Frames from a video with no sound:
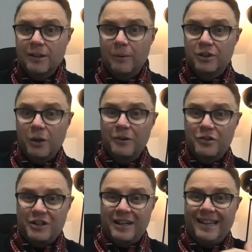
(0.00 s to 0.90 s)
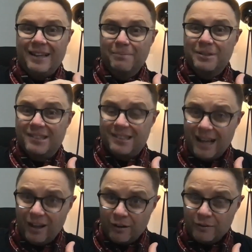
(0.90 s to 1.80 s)
they were so interested in
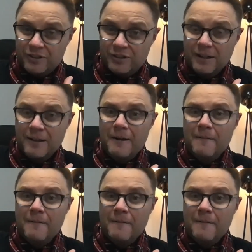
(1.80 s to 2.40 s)
themselves,